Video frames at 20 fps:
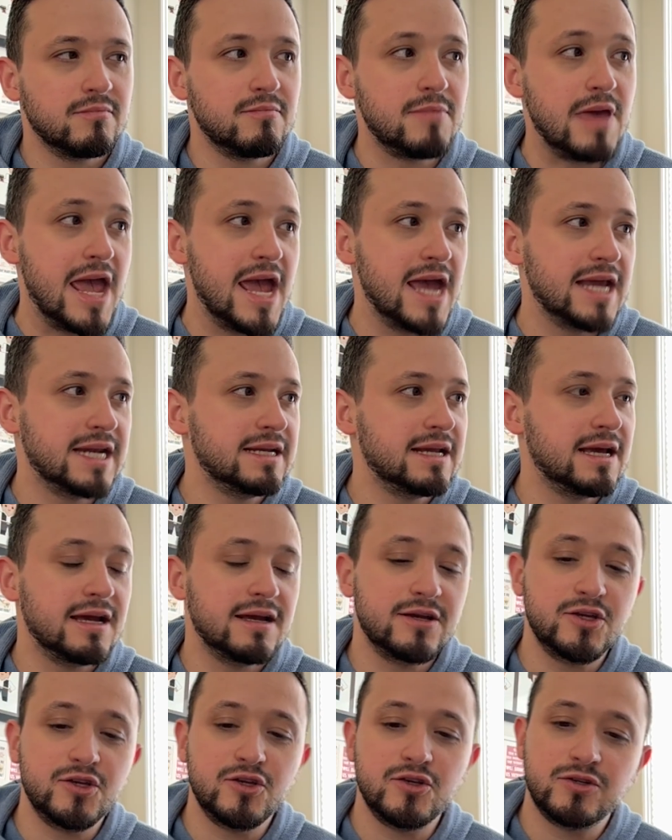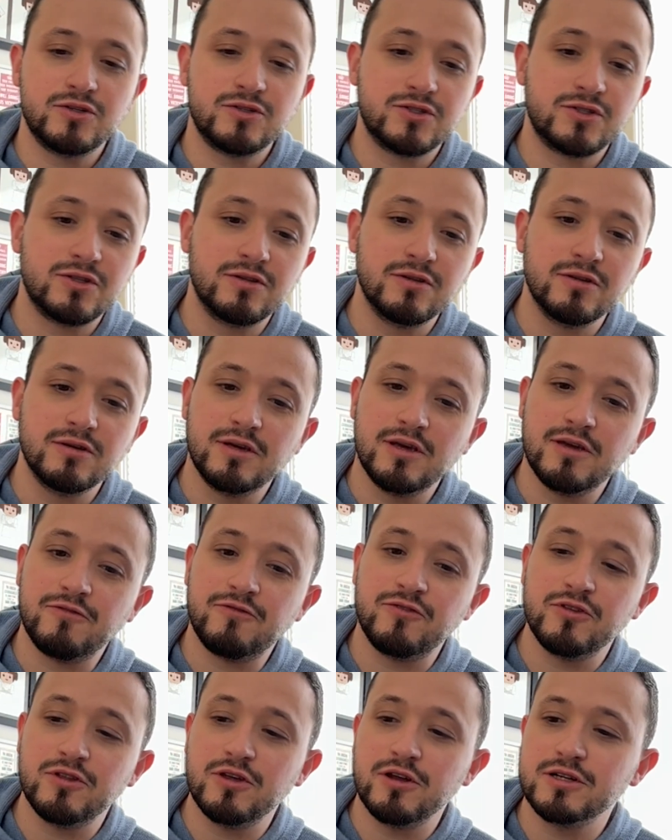Man,
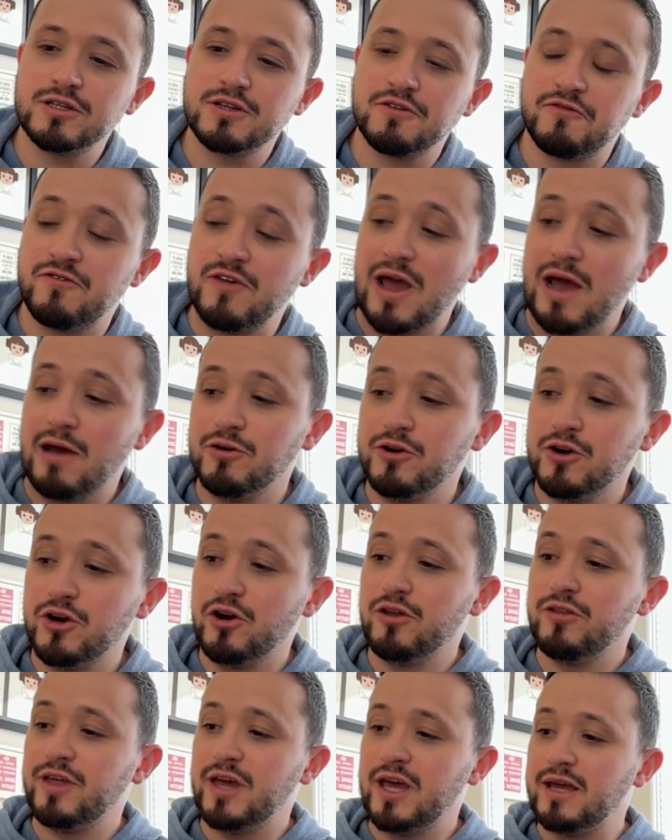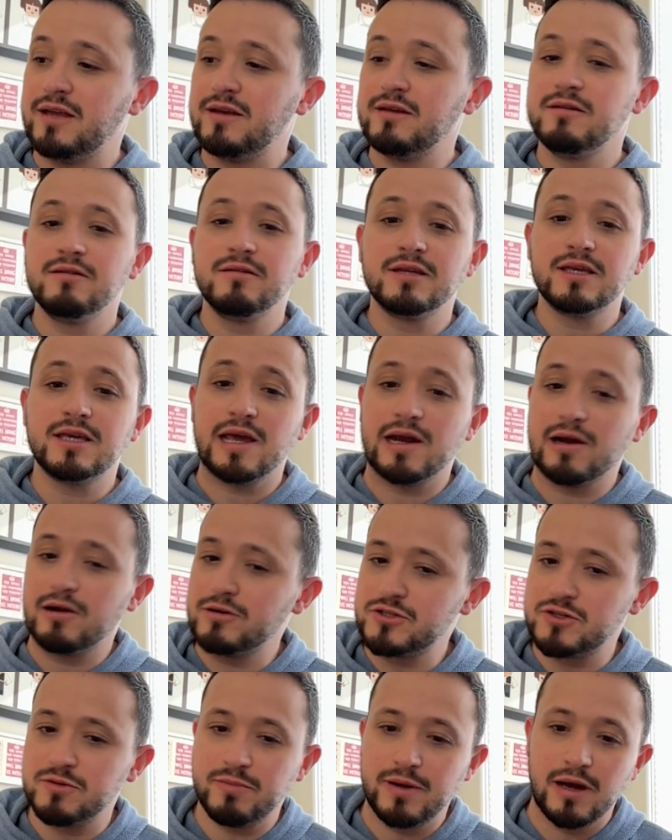if there's a founder that
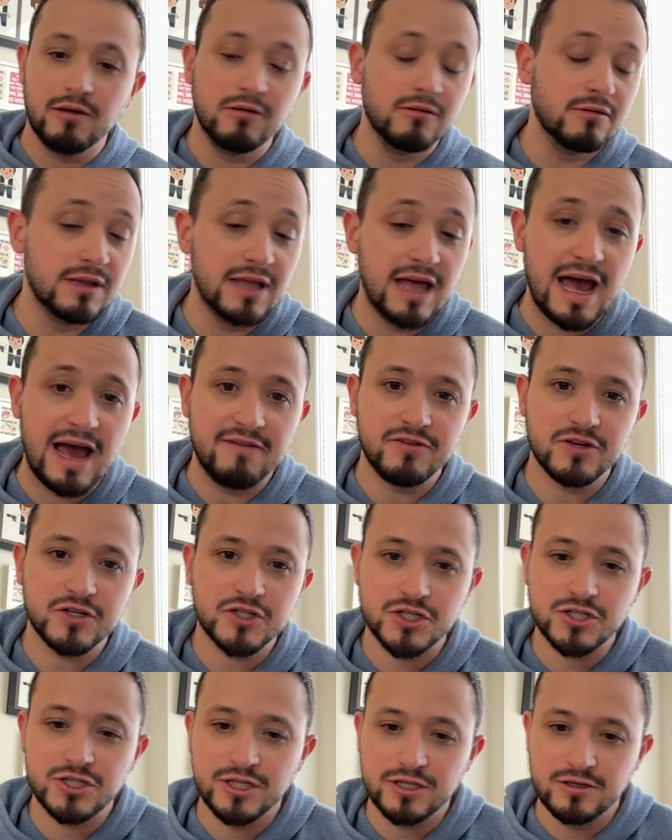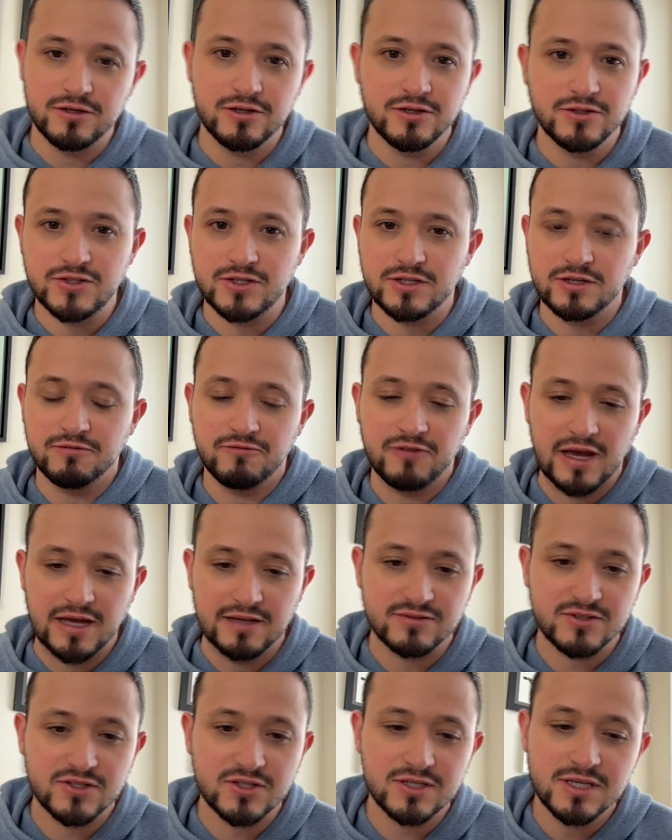cares about lavish dinners and
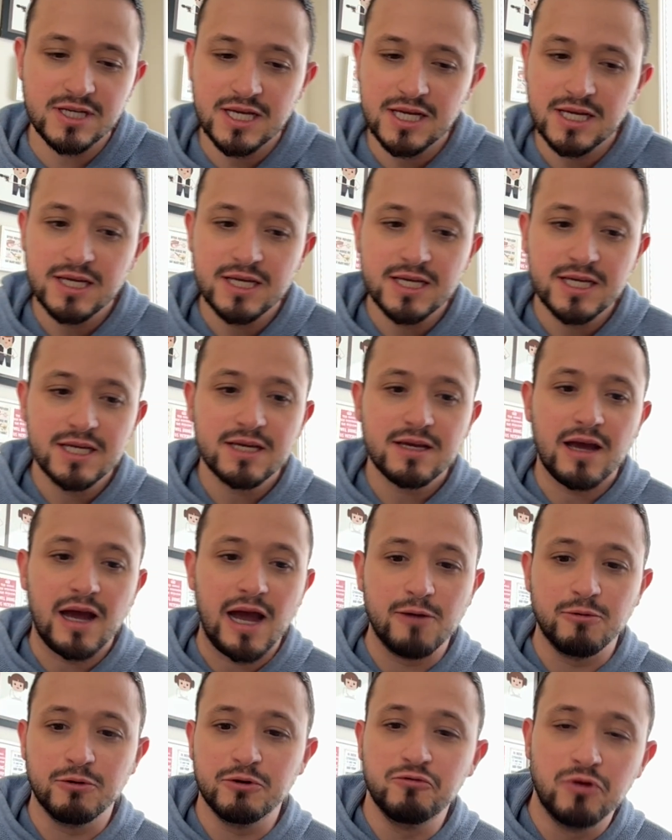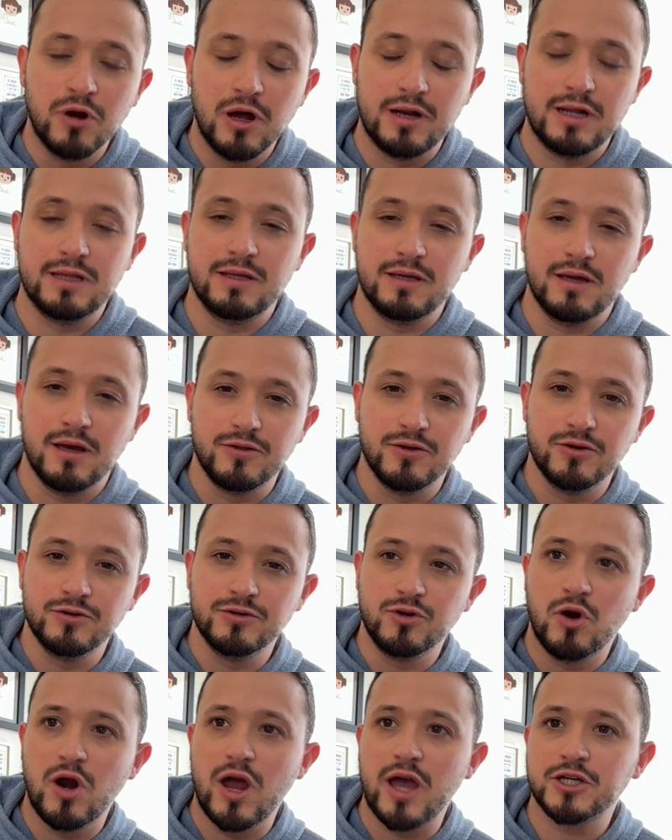events, I would run in the other
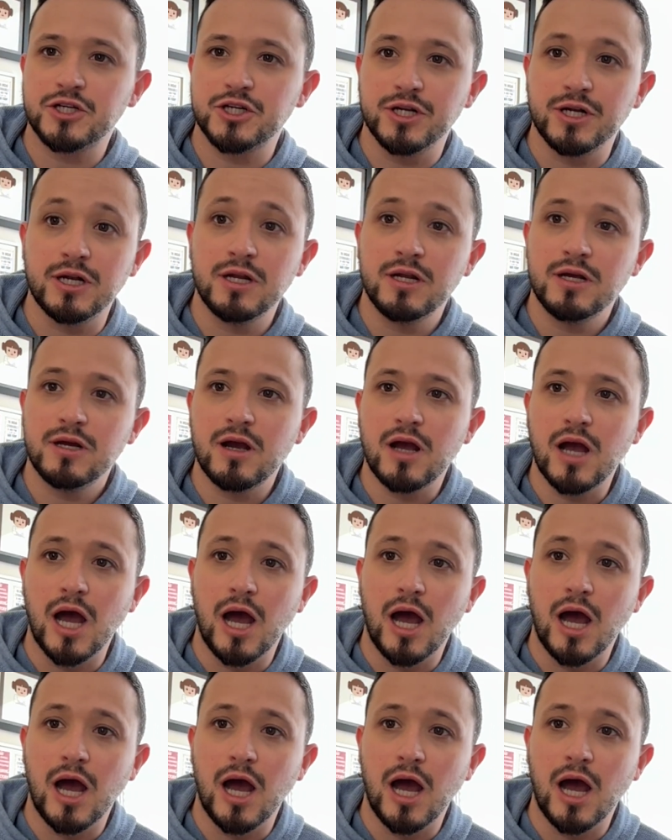direction.